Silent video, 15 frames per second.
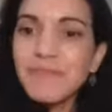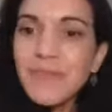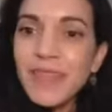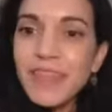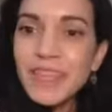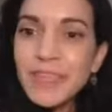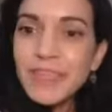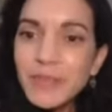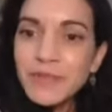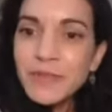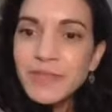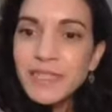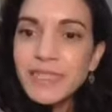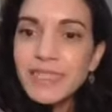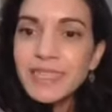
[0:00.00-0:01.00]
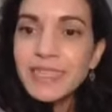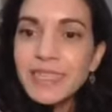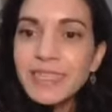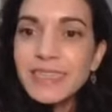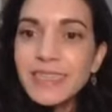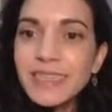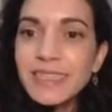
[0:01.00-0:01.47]

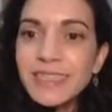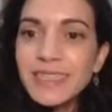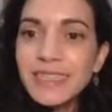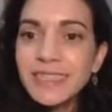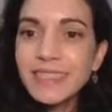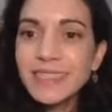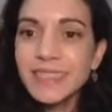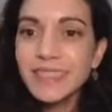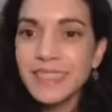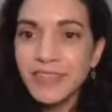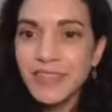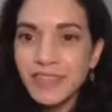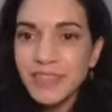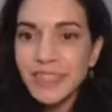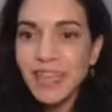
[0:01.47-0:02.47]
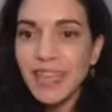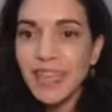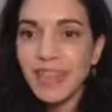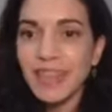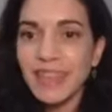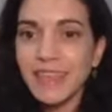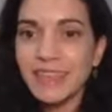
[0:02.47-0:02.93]
Hillary, you're saying,
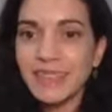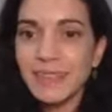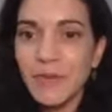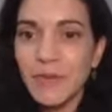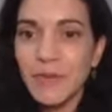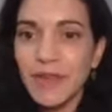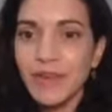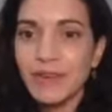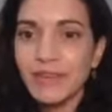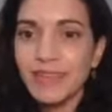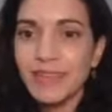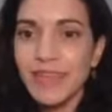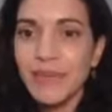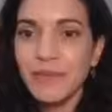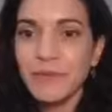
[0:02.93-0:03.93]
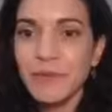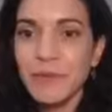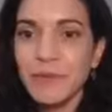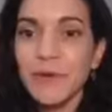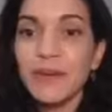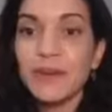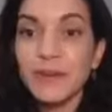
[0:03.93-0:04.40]
I think soap makers and
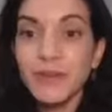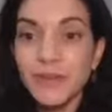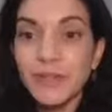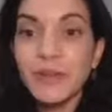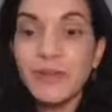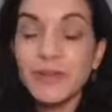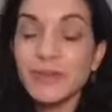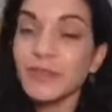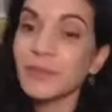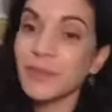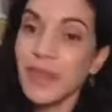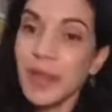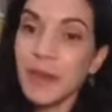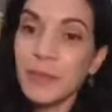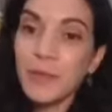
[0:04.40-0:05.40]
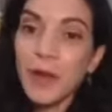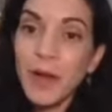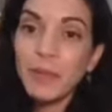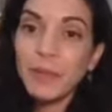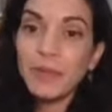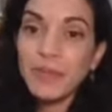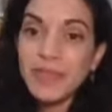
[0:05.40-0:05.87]
woodworkers know the term. Yeah,
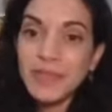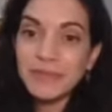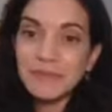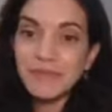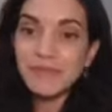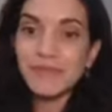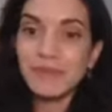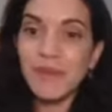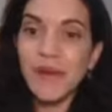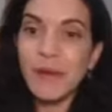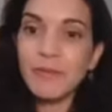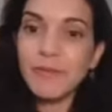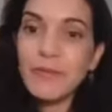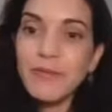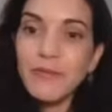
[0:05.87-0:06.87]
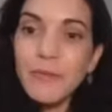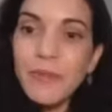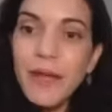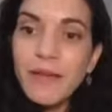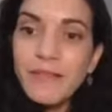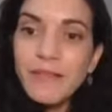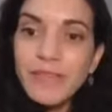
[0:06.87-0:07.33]
probably for
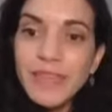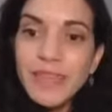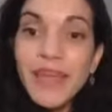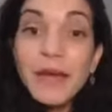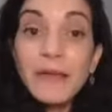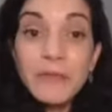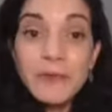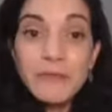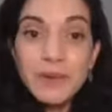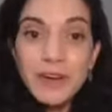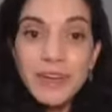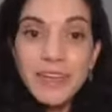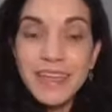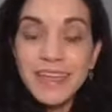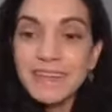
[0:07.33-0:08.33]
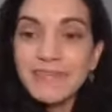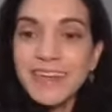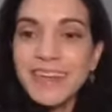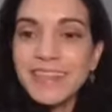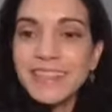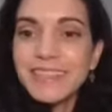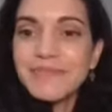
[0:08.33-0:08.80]
beveling. Yeah, woodworking,
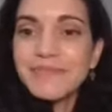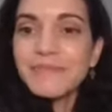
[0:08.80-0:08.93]
right?